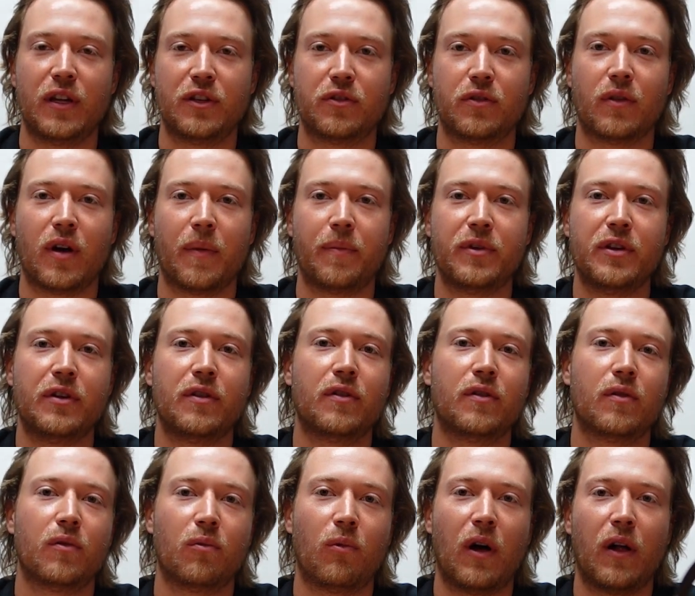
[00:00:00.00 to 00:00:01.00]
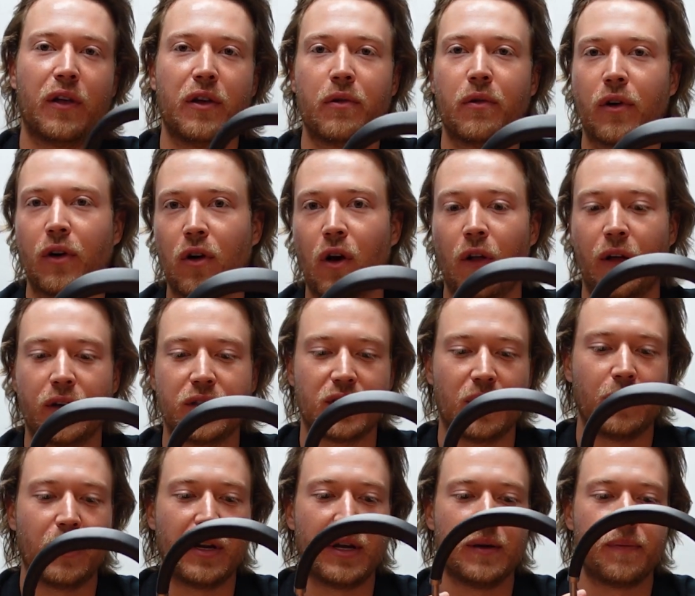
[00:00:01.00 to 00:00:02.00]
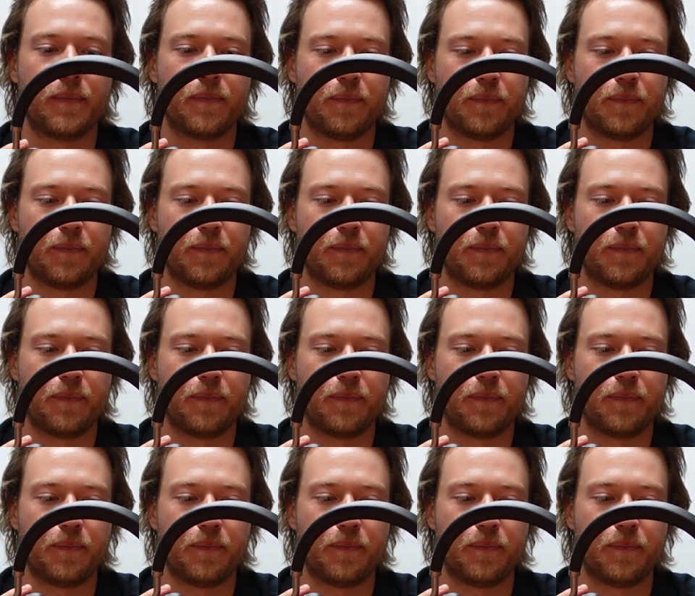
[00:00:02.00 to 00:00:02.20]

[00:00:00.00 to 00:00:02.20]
interrupt you while you are calling somebody.